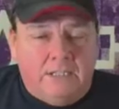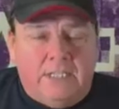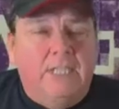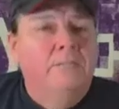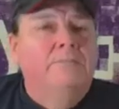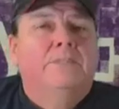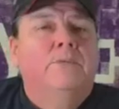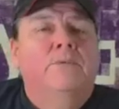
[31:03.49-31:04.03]

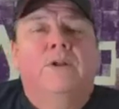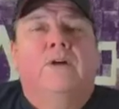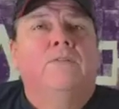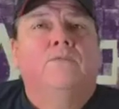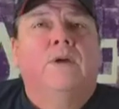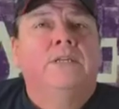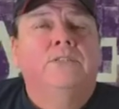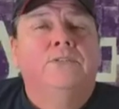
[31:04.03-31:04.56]
claims that we don't
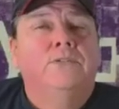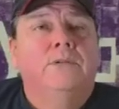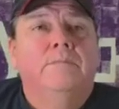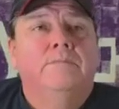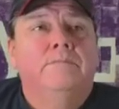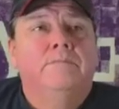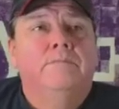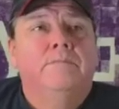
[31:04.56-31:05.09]
have a right to do it
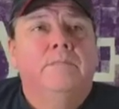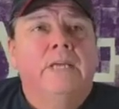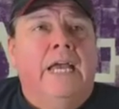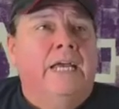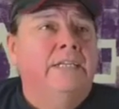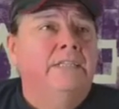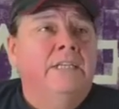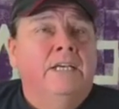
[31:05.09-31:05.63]

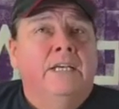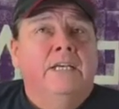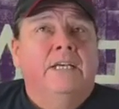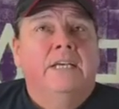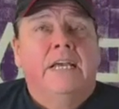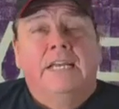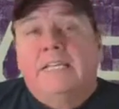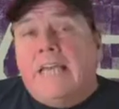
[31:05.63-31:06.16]
and
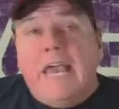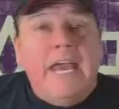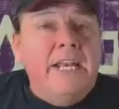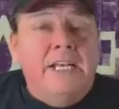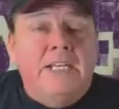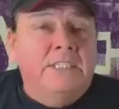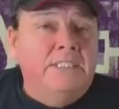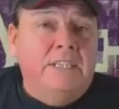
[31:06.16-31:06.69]
and
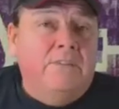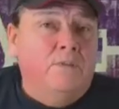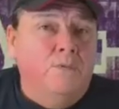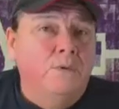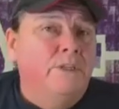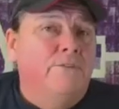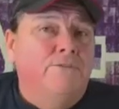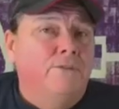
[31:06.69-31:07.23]
Canada's never
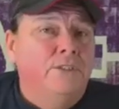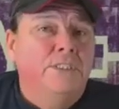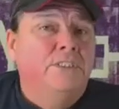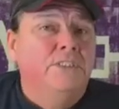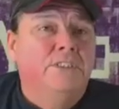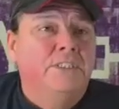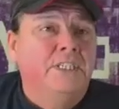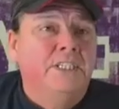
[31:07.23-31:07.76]
really fully
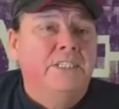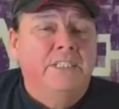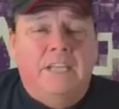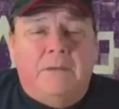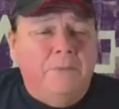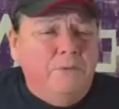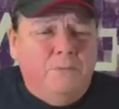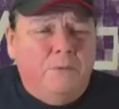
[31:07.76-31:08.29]
conceded.
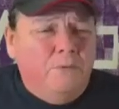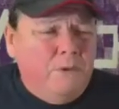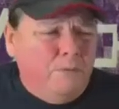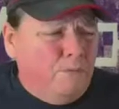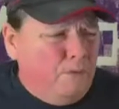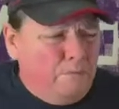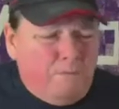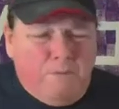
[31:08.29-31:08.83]
I mean, we're
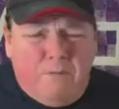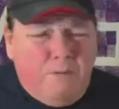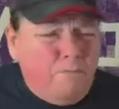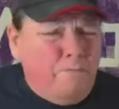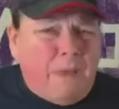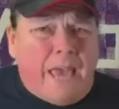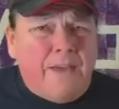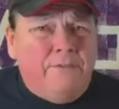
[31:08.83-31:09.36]
we're we're
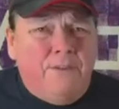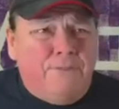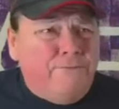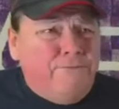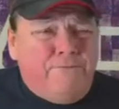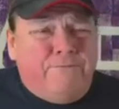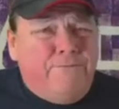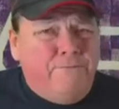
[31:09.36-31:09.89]
we're
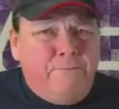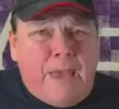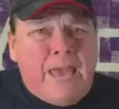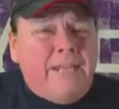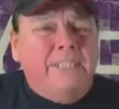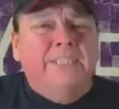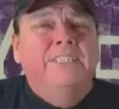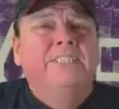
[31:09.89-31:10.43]

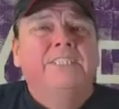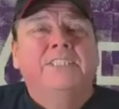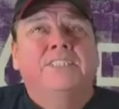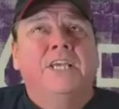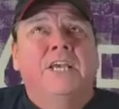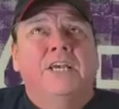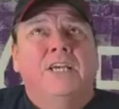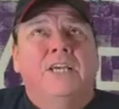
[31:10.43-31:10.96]
battling
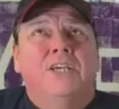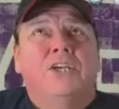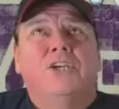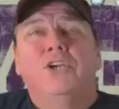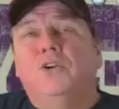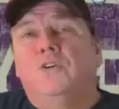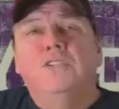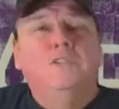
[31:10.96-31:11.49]
these
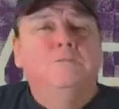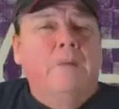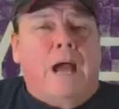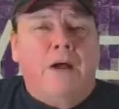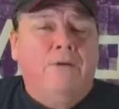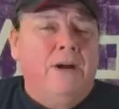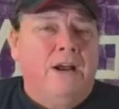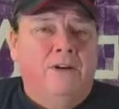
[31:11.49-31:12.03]
huge
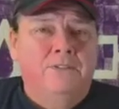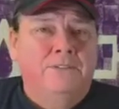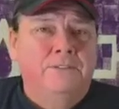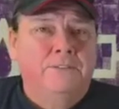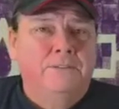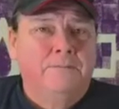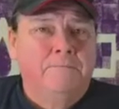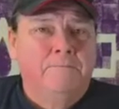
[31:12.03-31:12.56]
powerhouses,